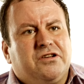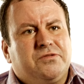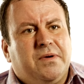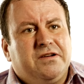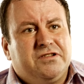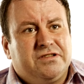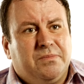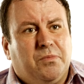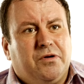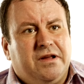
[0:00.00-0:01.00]
I spoke to
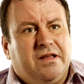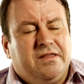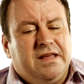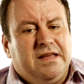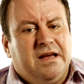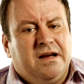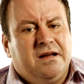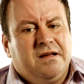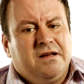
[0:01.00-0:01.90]
somebody at the